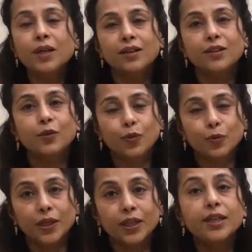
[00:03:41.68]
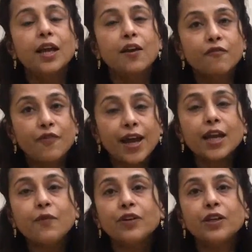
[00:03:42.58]
the woman
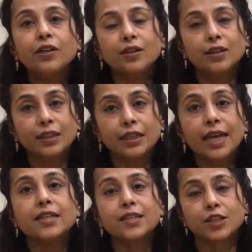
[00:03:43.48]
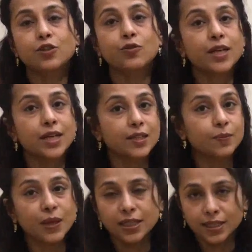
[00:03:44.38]
whenever the case history is
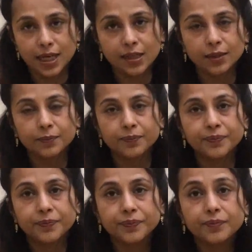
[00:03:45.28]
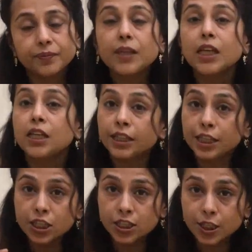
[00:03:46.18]
being taken.
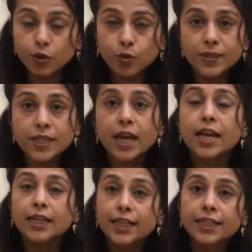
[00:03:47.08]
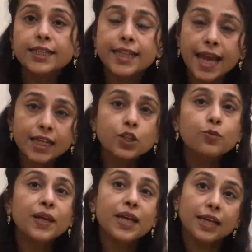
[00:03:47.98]
These tubes need then to
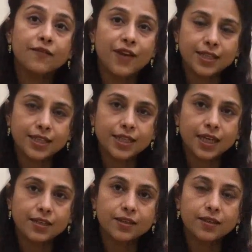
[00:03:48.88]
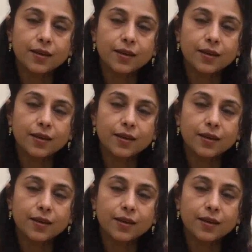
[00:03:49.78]
be investigated.